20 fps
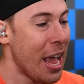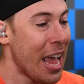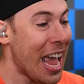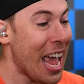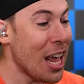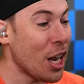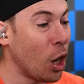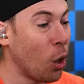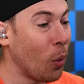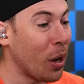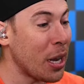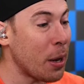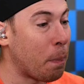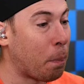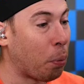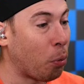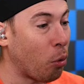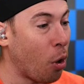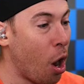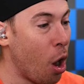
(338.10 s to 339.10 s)
it already
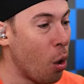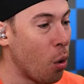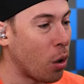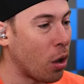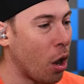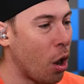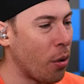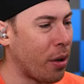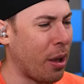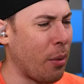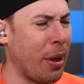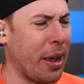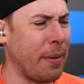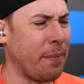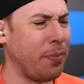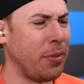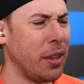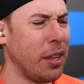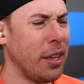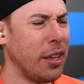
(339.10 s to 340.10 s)
broke. Okay, wait,
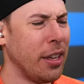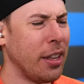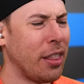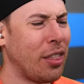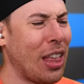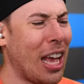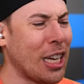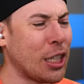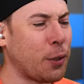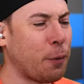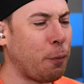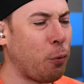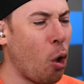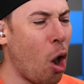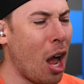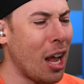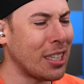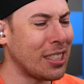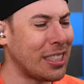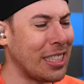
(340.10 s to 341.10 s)
that's
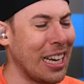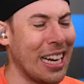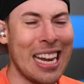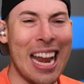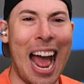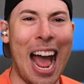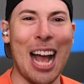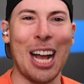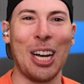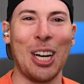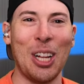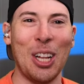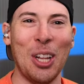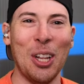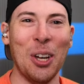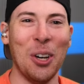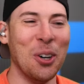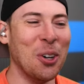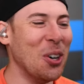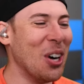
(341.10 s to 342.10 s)
frosting, not
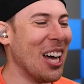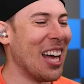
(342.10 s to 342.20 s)
glue.